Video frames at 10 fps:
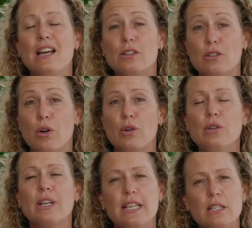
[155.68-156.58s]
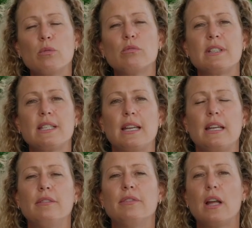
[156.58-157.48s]
No, kids will
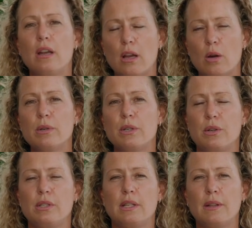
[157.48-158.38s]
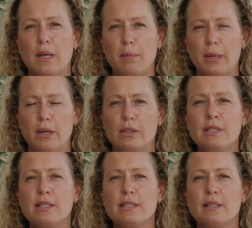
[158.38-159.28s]
receive a lower dose than their
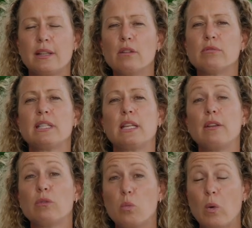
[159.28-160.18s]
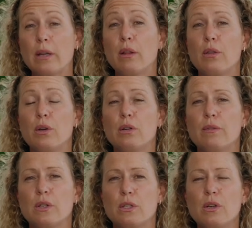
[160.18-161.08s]
parents. They'll receive 1/3
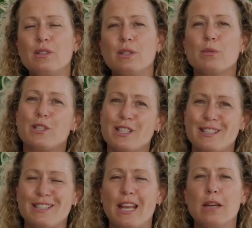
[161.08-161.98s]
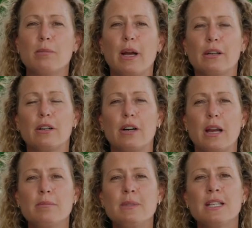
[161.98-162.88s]
of the dose, which is 10
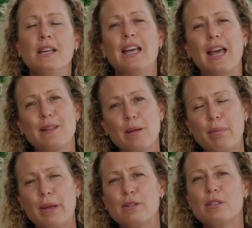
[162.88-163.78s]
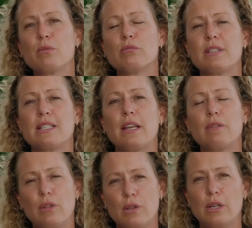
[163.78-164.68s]
micrograms, and their parents will
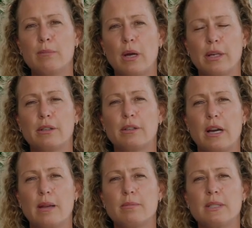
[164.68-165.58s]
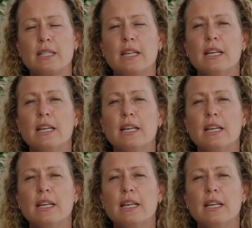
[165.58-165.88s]
receive 30 micrograms.